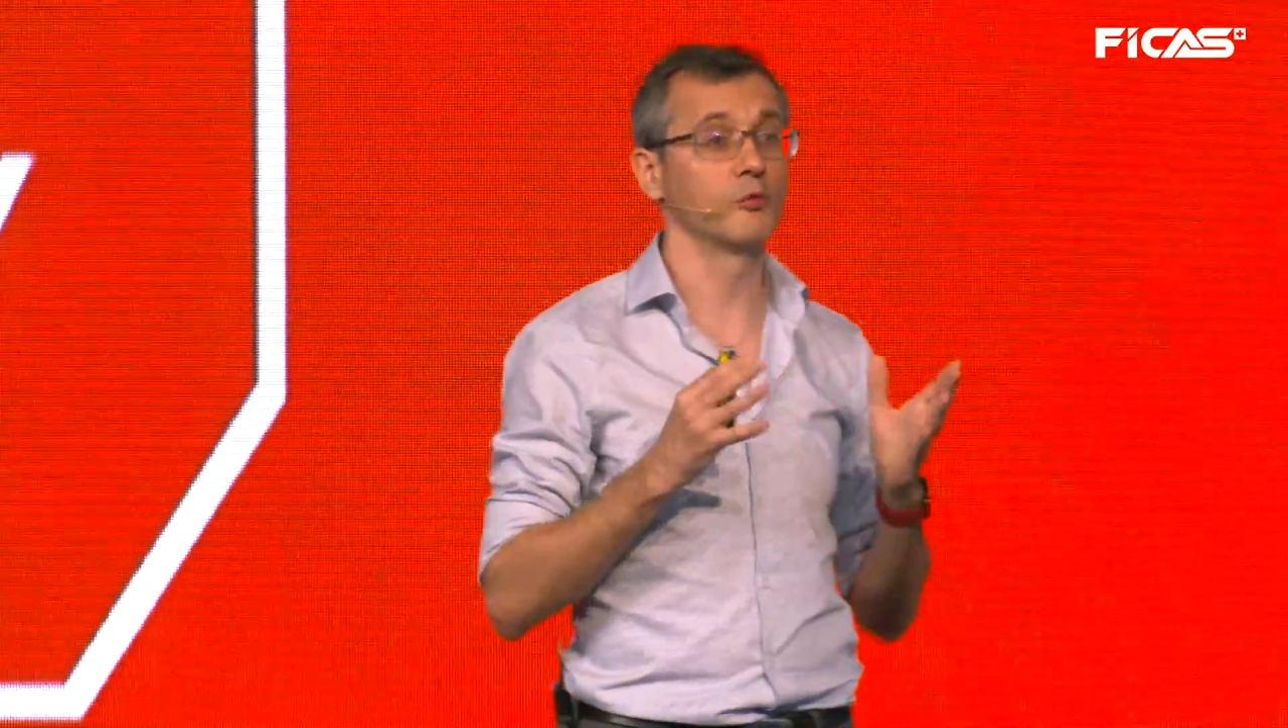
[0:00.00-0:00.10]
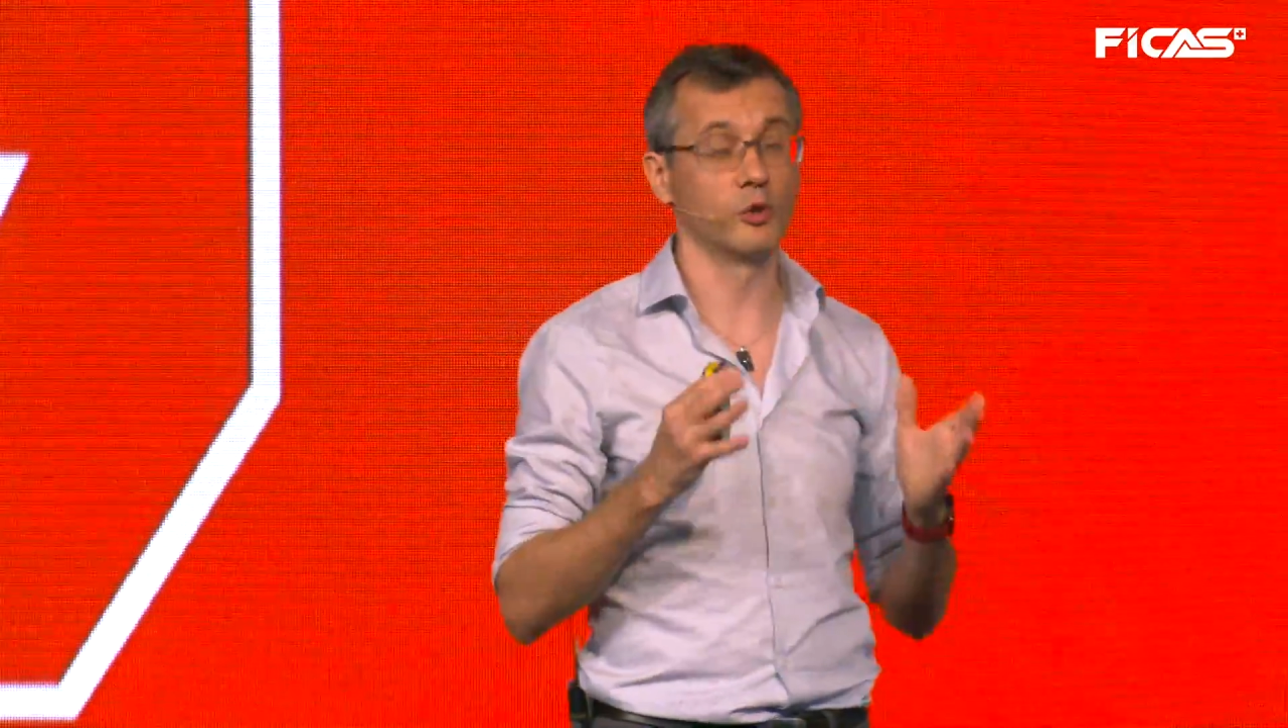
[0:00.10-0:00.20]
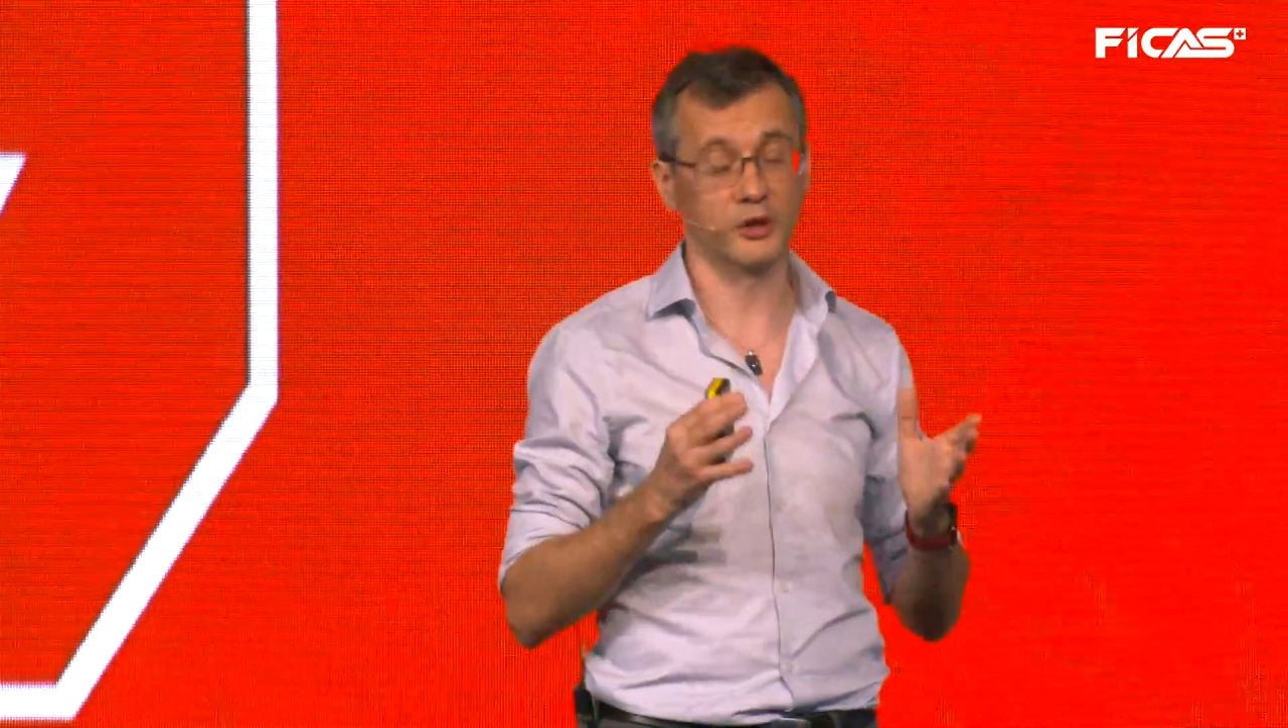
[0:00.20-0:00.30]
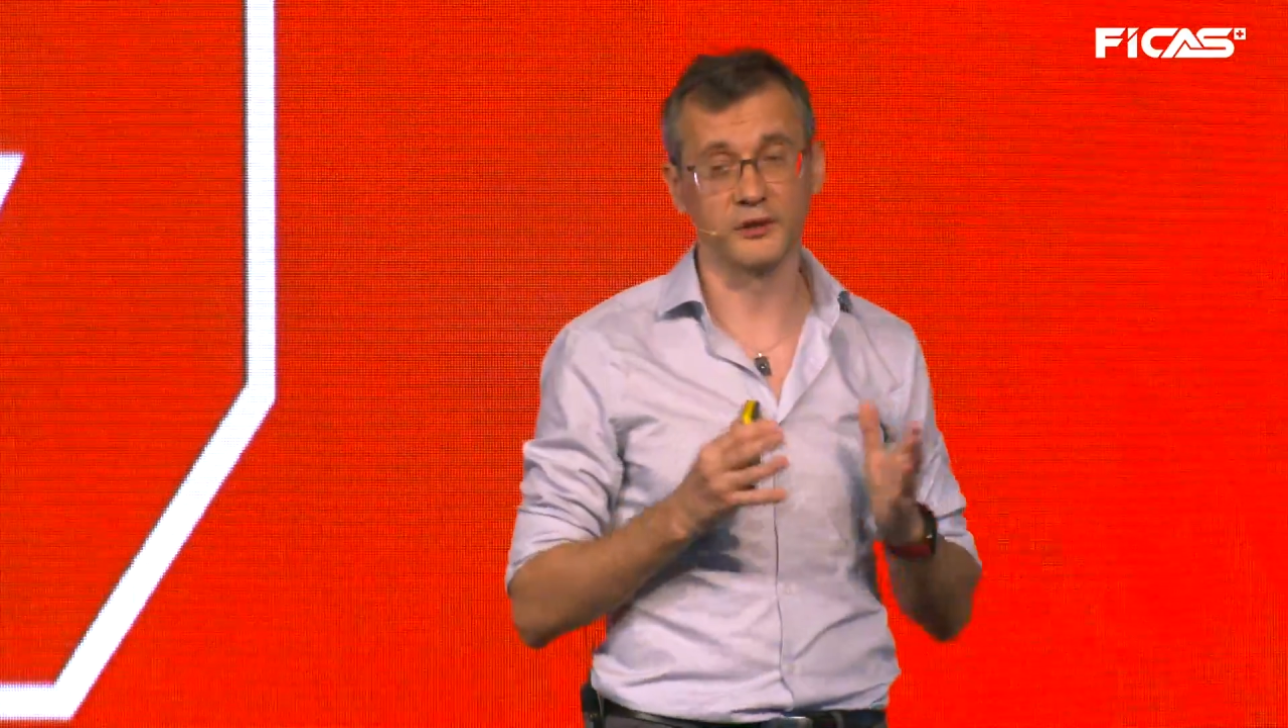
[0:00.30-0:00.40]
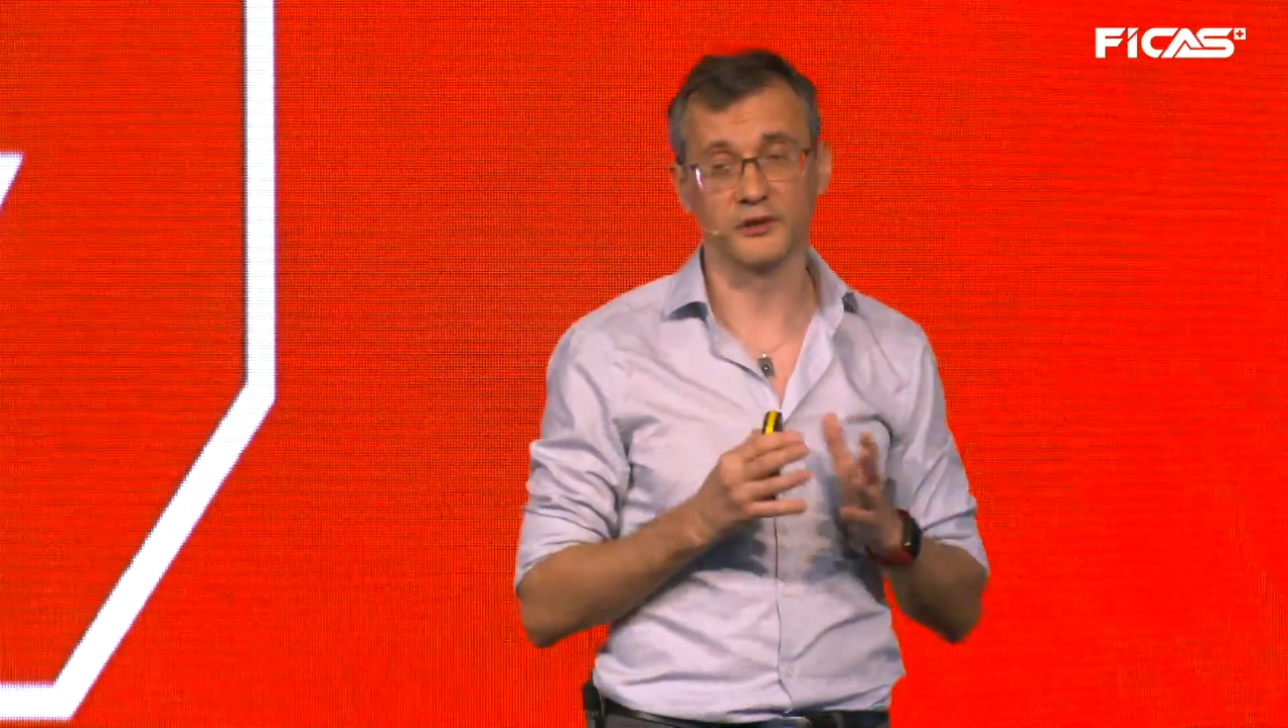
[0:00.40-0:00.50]

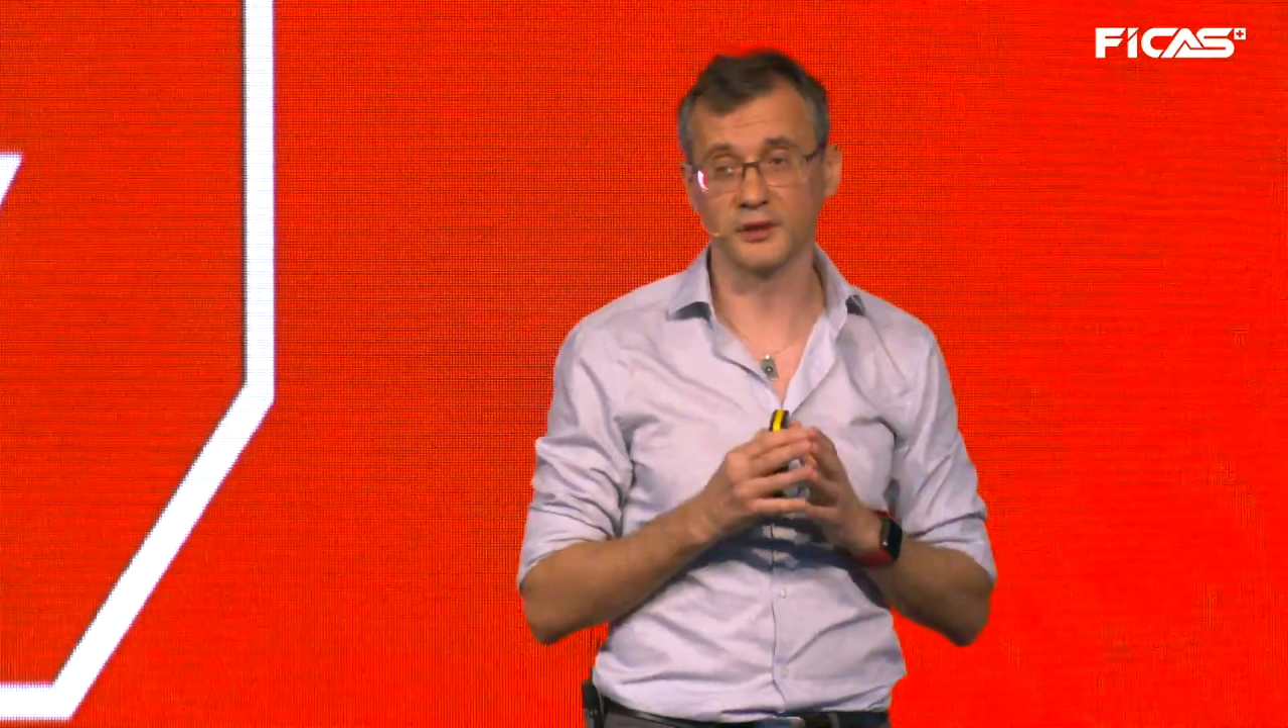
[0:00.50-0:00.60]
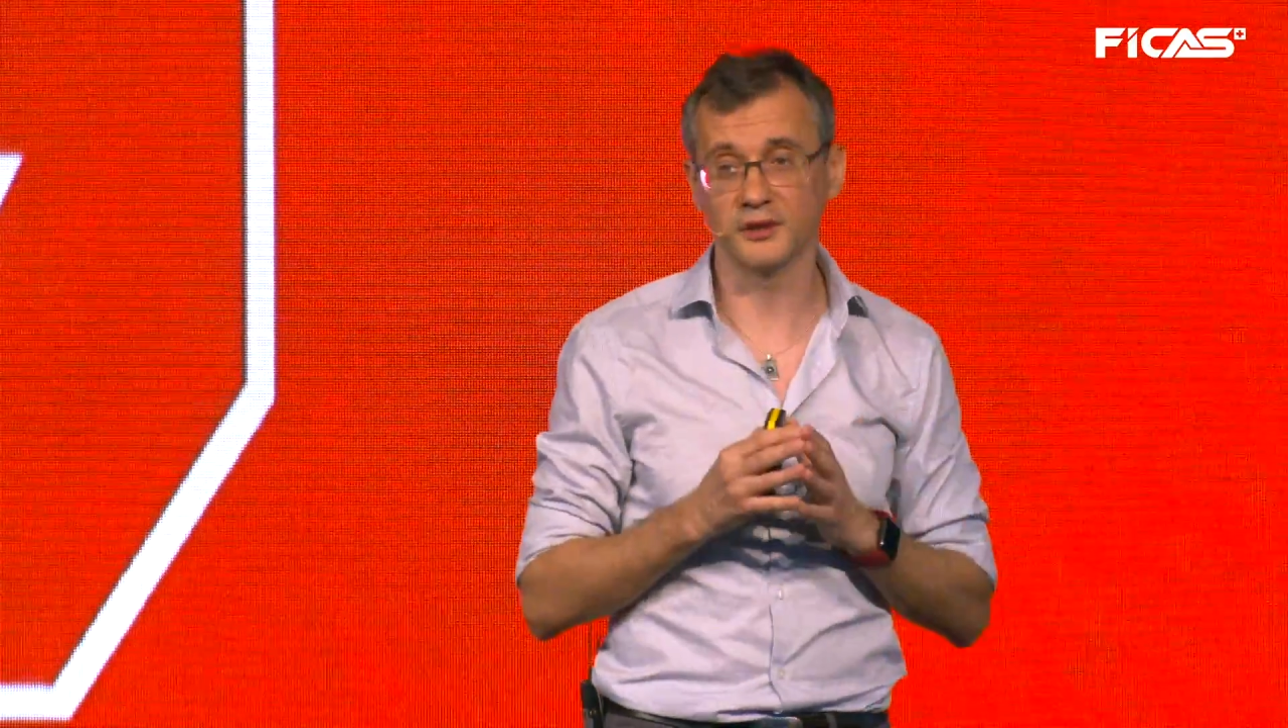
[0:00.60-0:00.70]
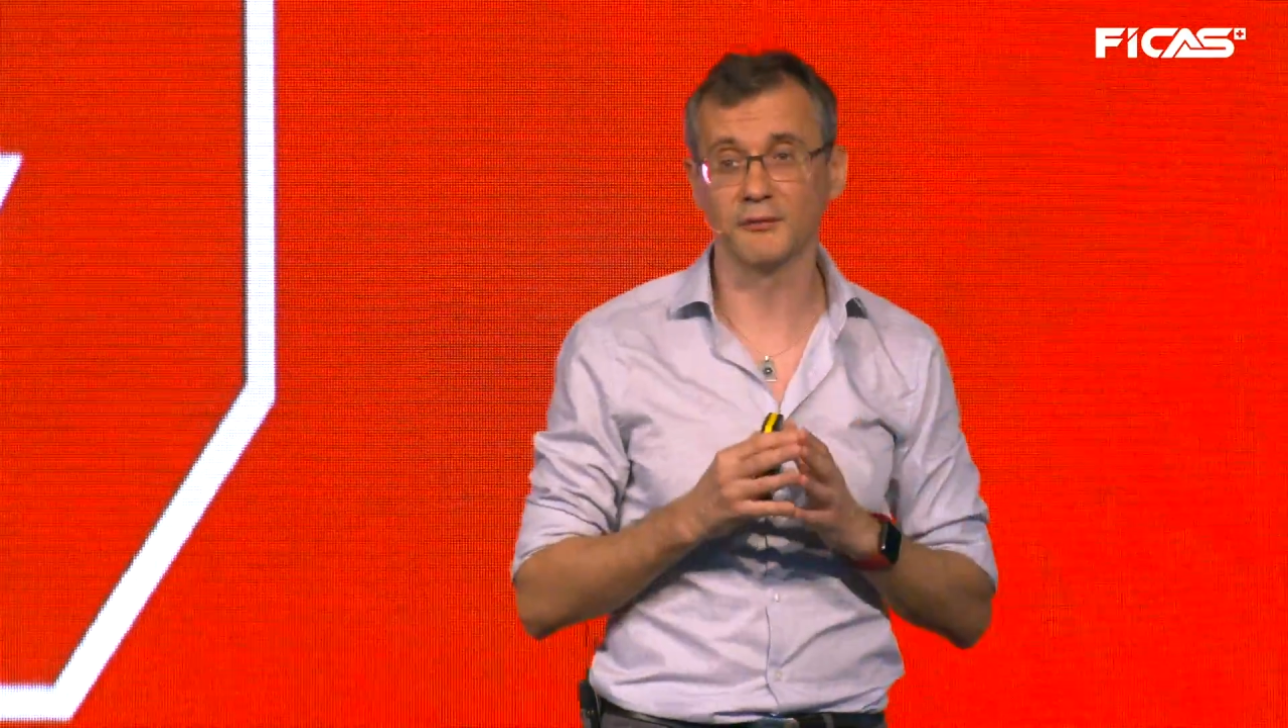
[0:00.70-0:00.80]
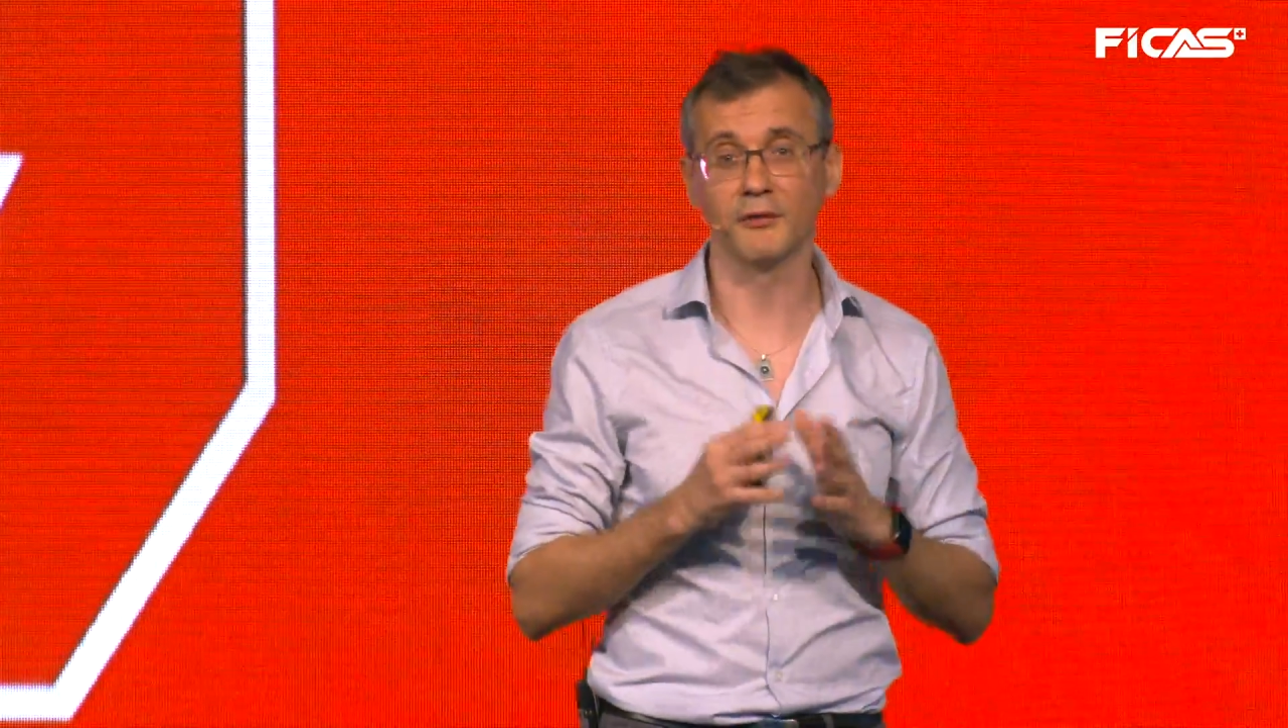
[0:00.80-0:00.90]
working system.